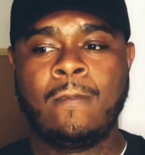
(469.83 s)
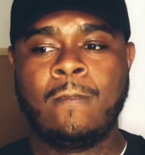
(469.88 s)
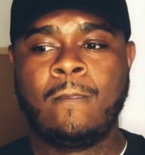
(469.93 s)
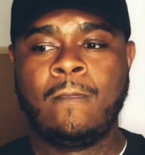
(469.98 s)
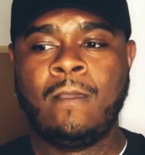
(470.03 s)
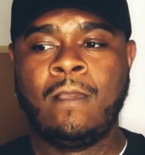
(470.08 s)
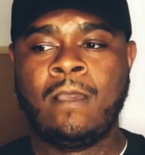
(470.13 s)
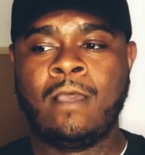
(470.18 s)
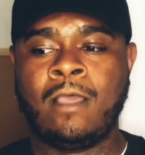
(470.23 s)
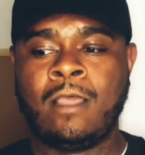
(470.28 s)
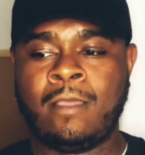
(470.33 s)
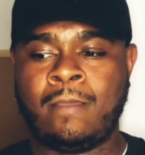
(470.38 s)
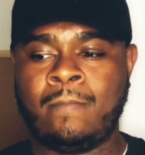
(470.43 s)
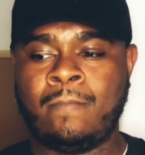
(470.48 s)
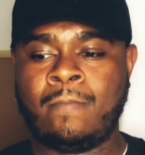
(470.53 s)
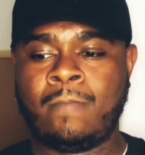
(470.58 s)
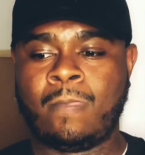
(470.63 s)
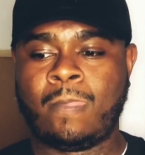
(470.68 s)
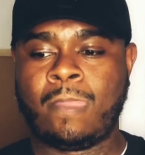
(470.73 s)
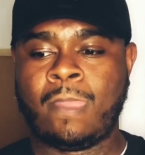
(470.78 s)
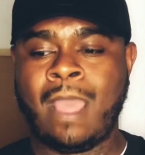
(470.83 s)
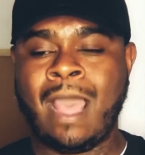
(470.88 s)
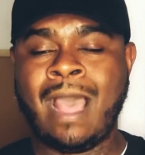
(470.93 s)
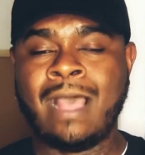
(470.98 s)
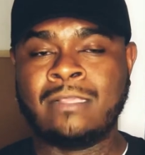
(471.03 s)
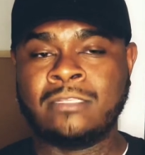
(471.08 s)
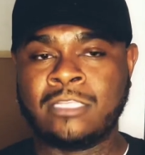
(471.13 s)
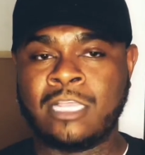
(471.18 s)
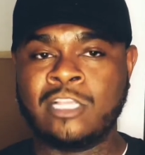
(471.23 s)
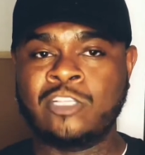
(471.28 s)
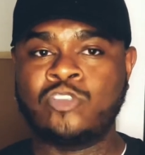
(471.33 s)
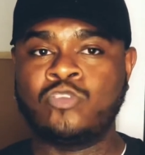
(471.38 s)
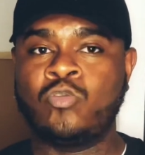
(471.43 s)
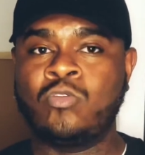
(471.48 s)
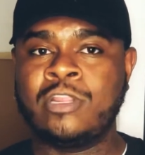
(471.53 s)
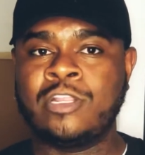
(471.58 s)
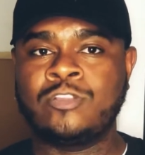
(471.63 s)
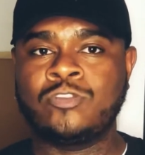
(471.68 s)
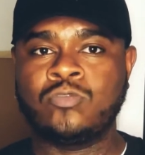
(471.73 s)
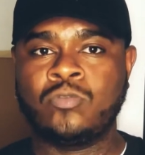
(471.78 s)
Hindsight's
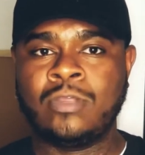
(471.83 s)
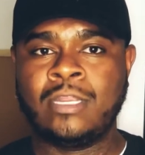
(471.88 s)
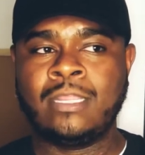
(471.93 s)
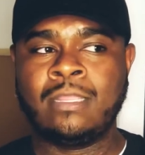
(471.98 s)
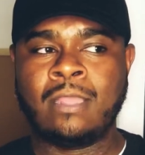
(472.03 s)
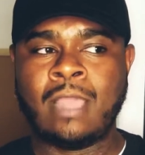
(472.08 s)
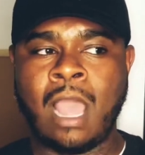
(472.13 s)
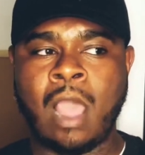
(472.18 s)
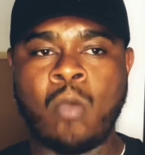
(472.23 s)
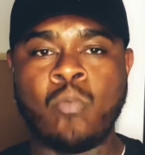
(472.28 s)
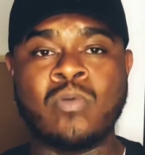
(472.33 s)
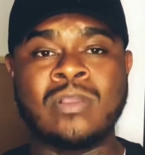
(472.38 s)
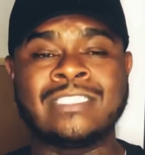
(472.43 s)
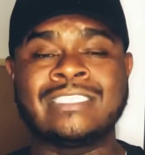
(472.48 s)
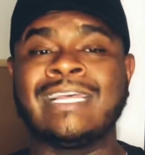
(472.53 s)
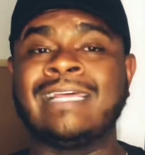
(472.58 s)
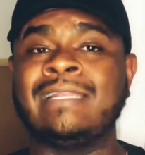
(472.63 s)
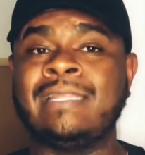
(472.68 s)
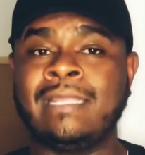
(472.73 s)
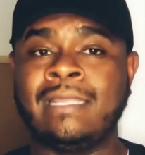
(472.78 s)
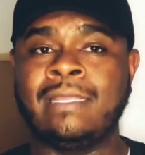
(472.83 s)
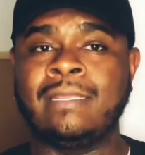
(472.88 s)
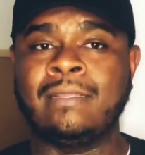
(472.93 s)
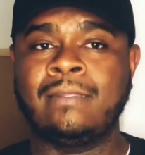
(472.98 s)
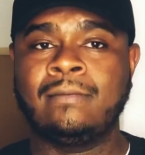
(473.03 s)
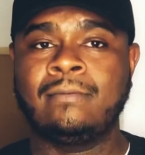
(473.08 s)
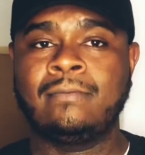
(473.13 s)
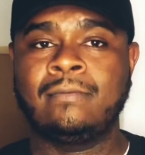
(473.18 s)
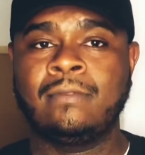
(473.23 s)
2020. I wish I did,